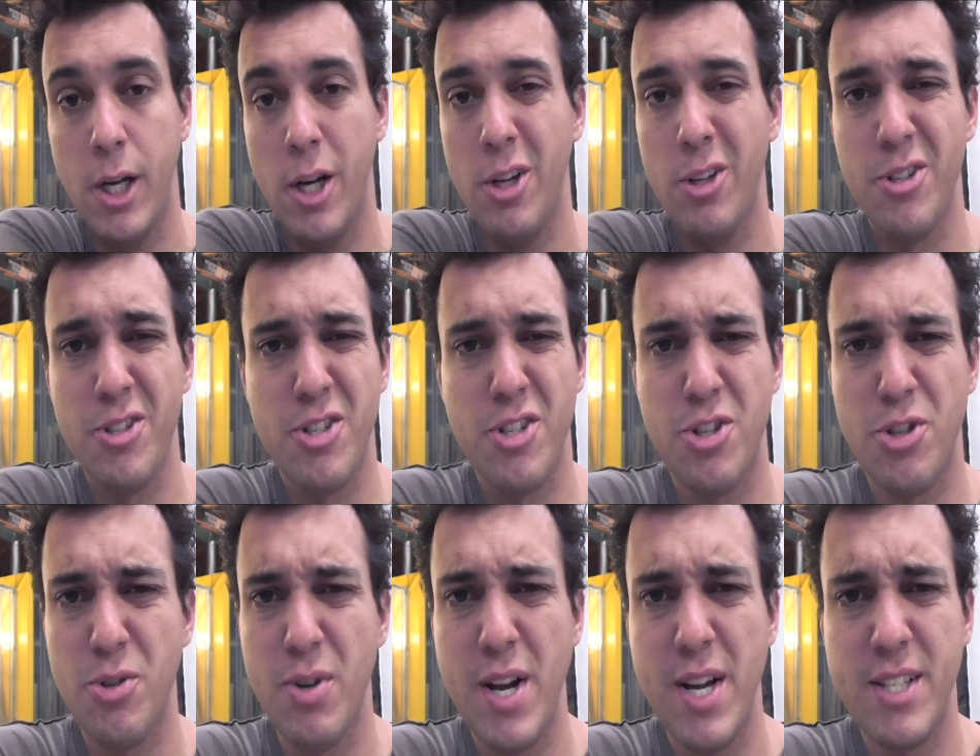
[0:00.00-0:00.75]
All the
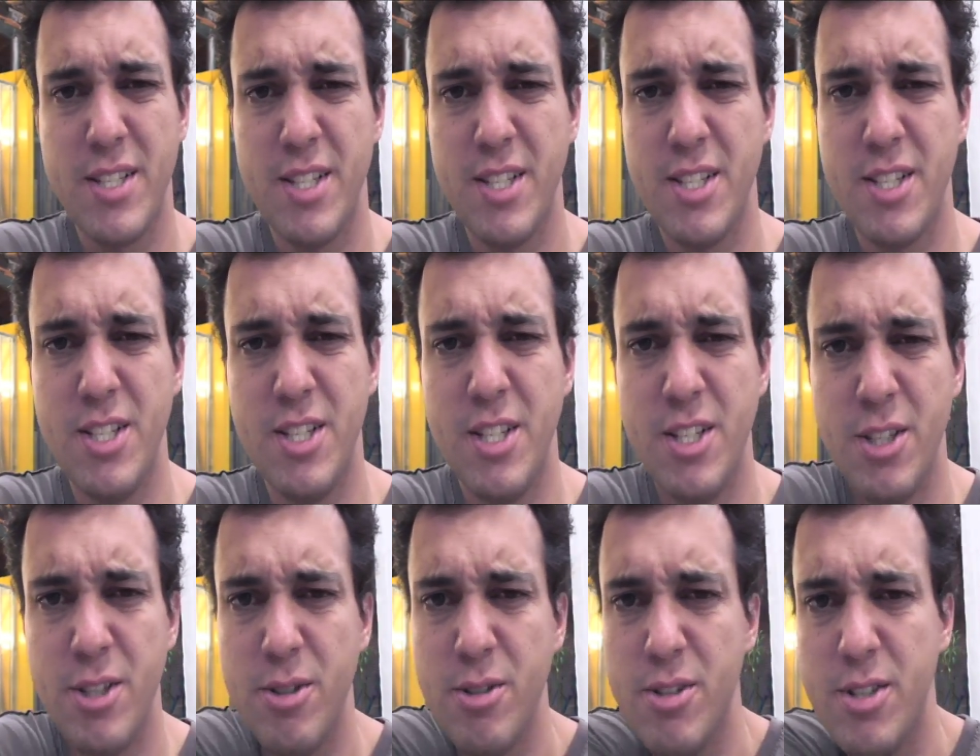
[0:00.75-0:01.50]
stress that's
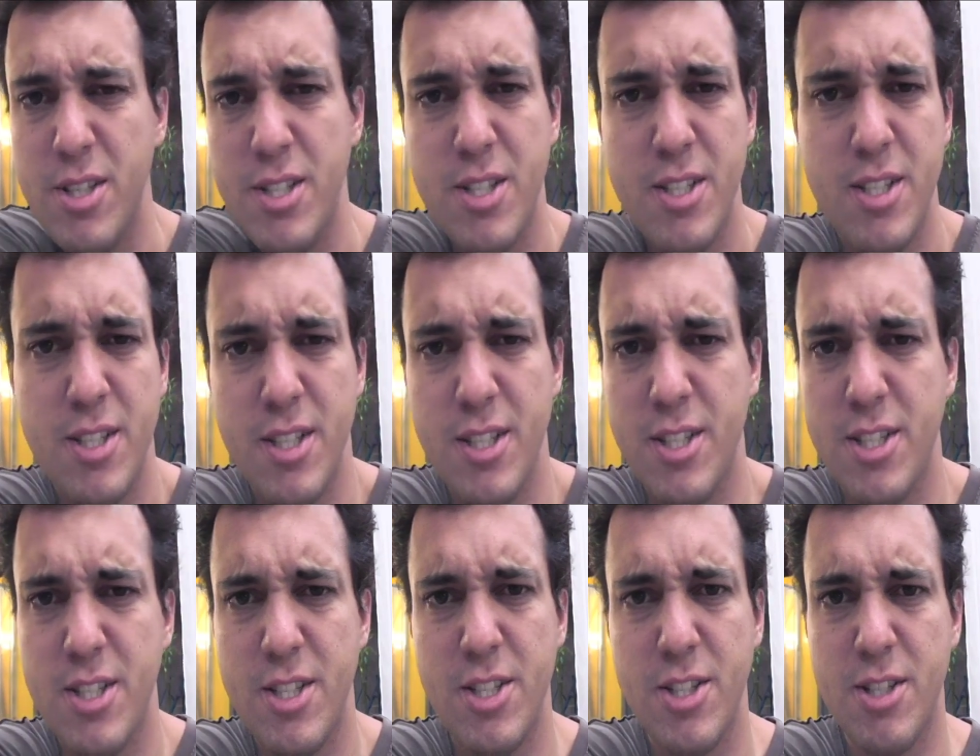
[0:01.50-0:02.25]
induced, it's,
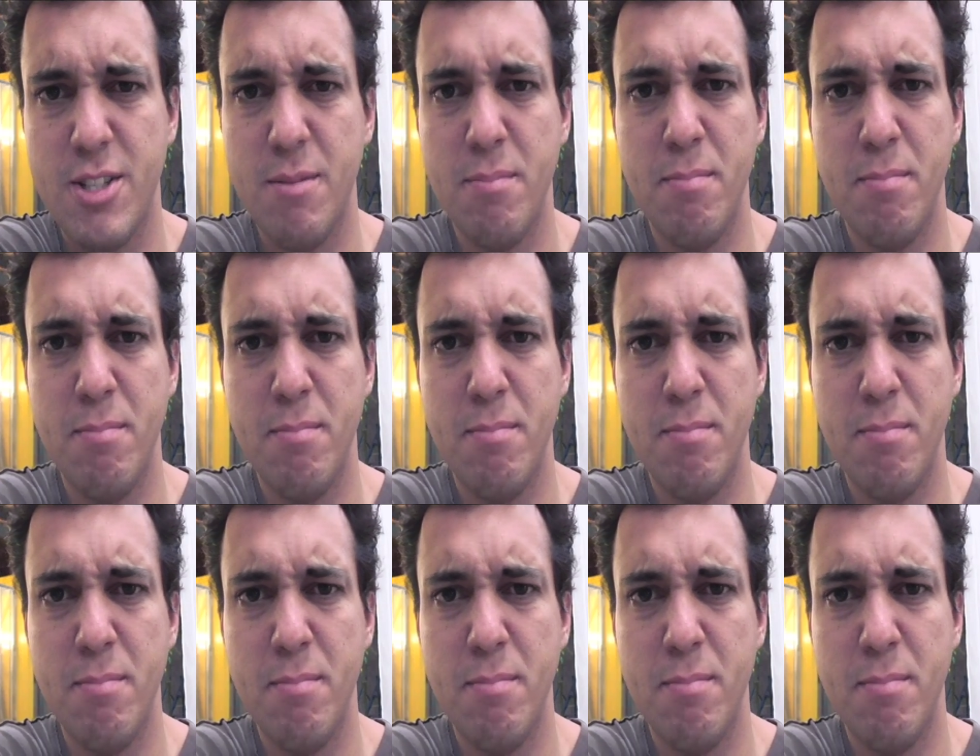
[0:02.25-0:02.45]
it's just